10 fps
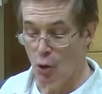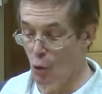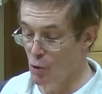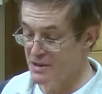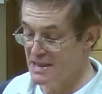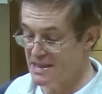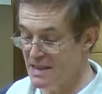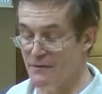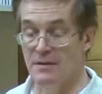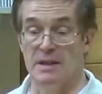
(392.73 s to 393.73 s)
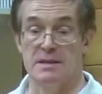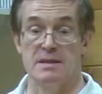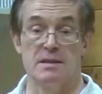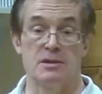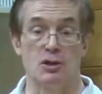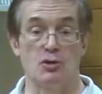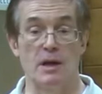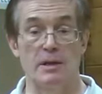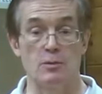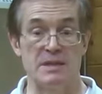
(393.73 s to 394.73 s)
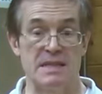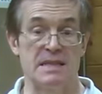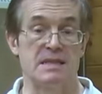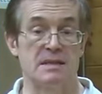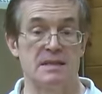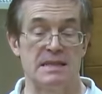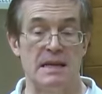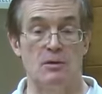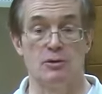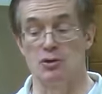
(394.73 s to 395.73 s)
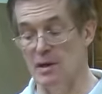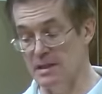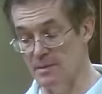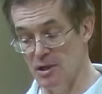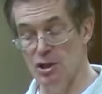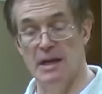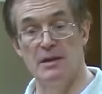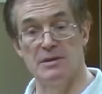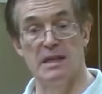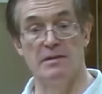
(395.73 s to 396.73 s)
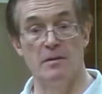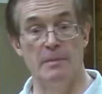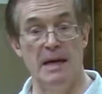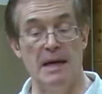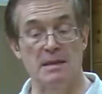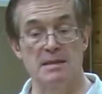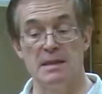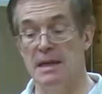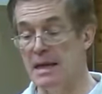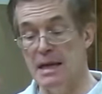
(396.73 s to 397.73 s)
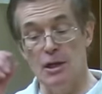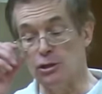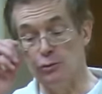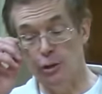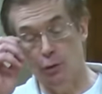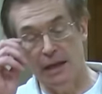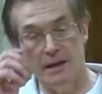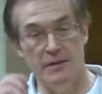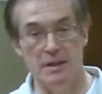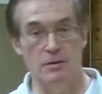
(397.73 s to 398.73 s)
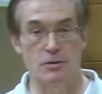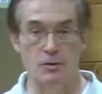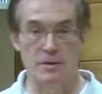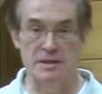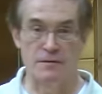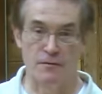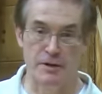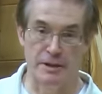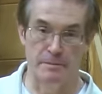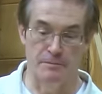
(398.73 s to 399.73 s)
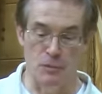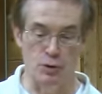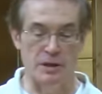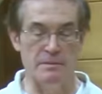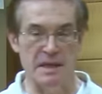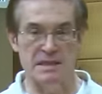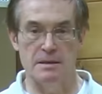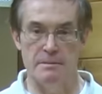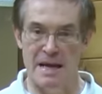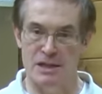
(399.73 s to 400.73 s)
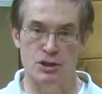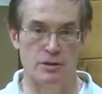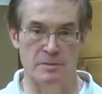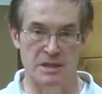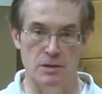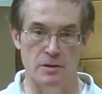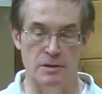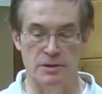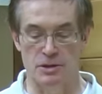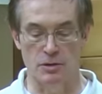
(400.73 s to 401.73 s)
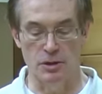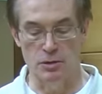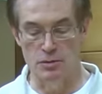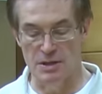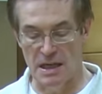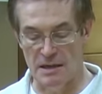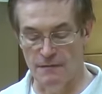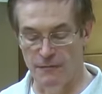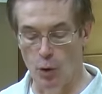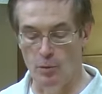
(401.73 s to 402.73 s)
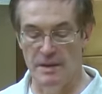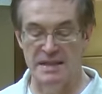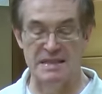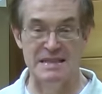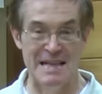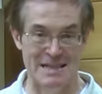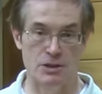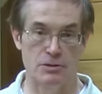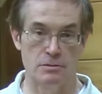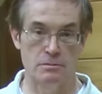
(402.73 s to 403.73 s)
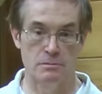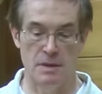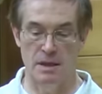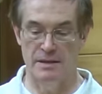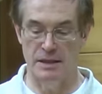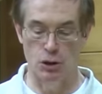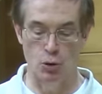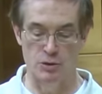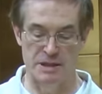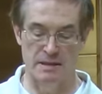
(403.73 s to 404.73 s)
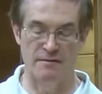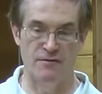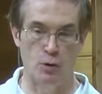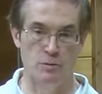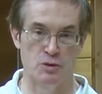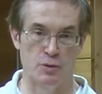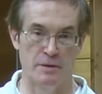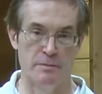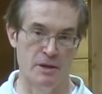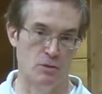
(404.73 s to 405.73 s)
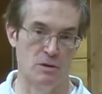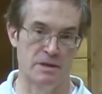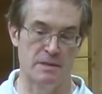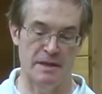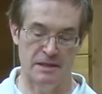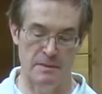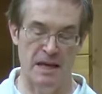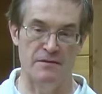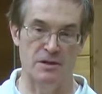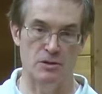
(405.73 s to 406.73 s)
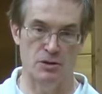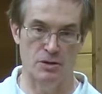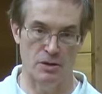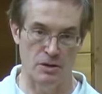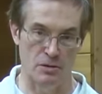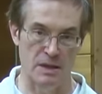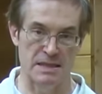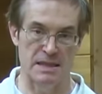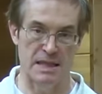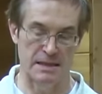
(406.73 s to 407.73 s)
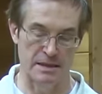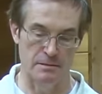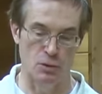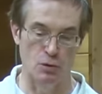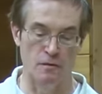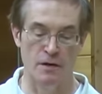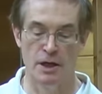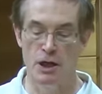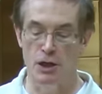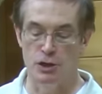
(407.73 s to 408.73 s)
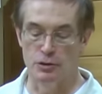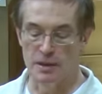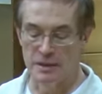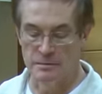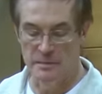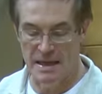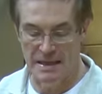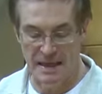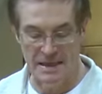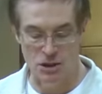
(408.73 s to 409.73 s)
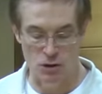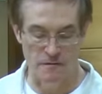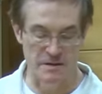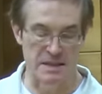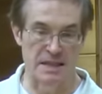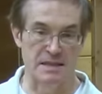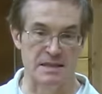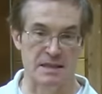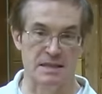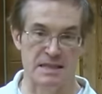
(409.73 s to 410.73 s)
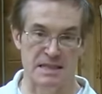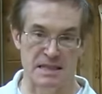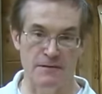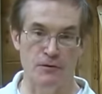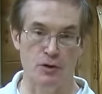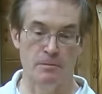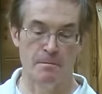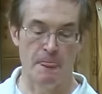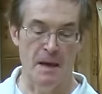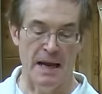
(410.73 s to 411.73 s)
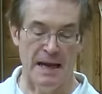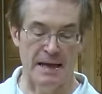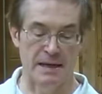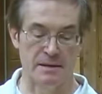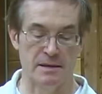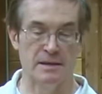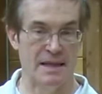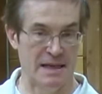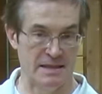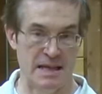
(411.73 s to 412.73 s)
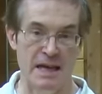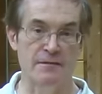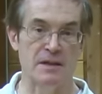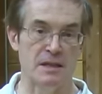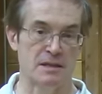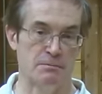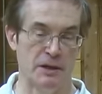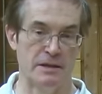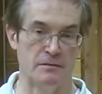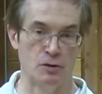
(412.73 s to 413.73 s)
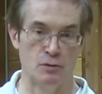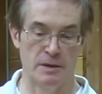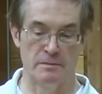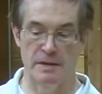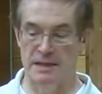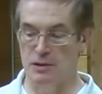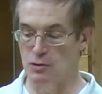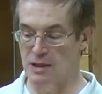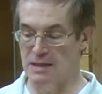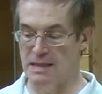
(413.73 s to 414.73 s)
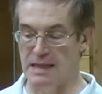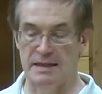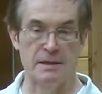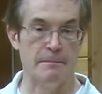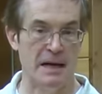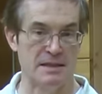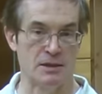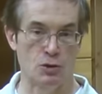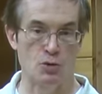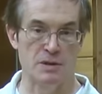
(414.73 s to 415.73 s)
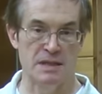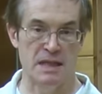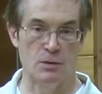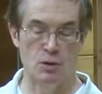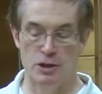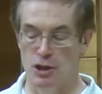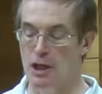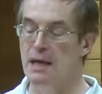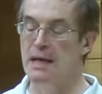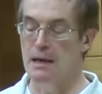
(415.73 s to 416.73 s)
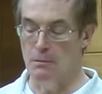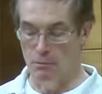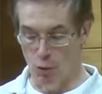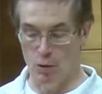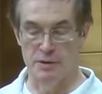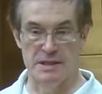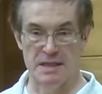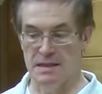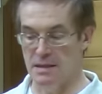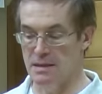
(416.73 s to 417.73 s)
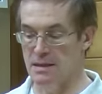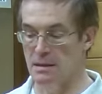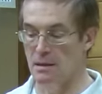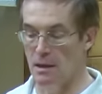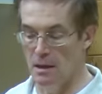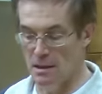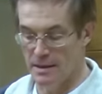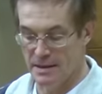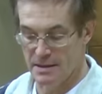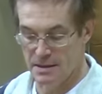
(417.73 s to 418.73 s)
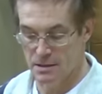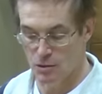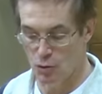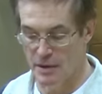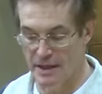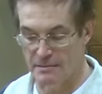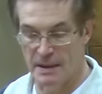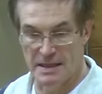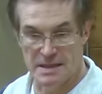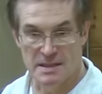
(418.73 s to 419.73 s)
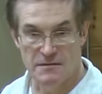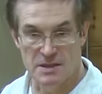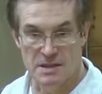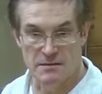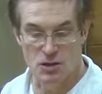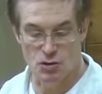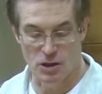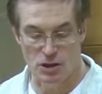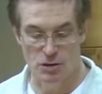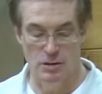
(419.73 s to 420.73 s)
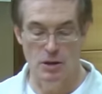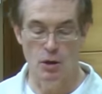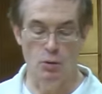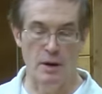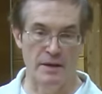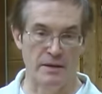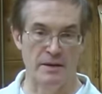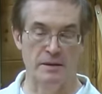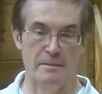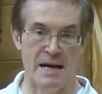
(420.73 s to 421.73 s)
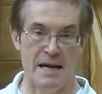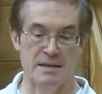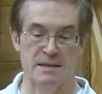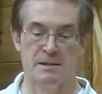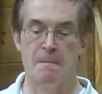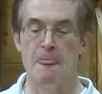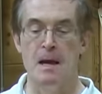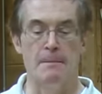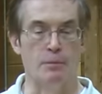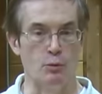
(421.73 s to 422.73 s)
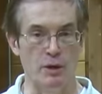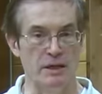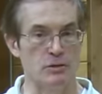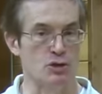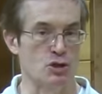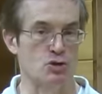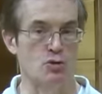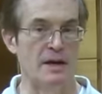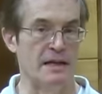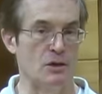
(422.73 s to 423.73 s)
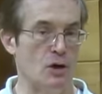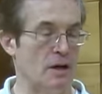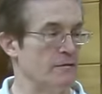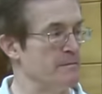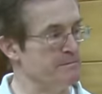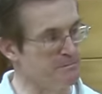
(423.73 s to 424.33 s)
or stiffness to try to resist sound transmission outside of a box. You don't have any other degrees of freedom. You can mix and match the materials. You can use a foam that is denser. Uh, they load some foams with minerals to make them heavier so that they're less likely to move. You can make a surface that is stiffer and not as heavy as a plate of aluminum by using, say, a composite core sandwich. More resistance uh, is created by the stiffness of the structure rather than the mass. But really you're just trading off